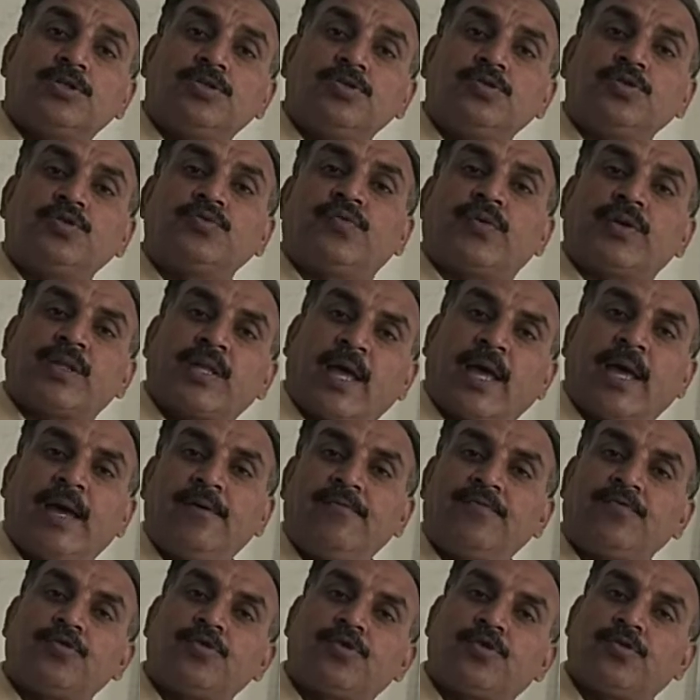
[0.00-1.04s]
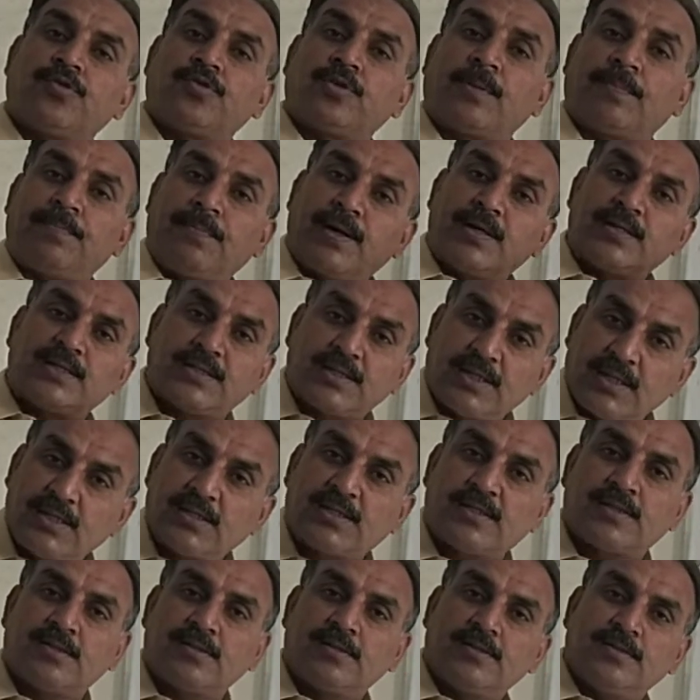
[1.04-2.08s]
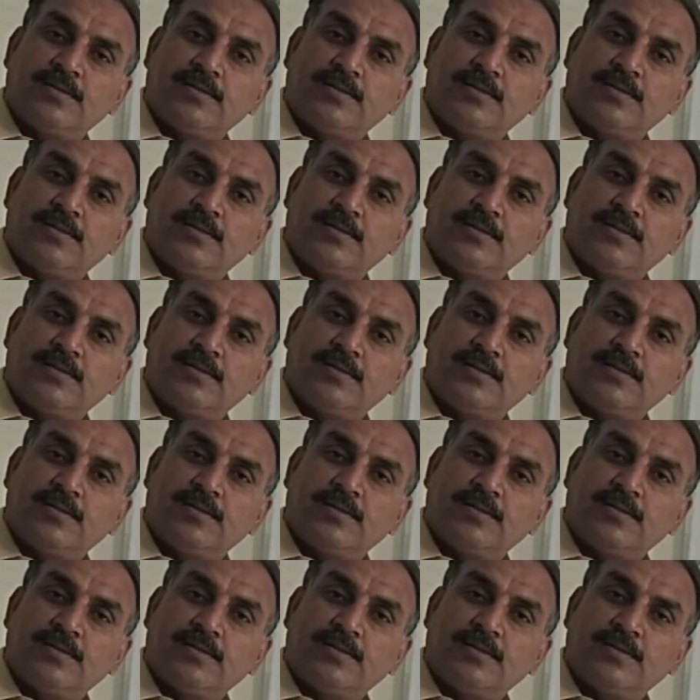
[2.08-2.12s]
used with have to show the past tense.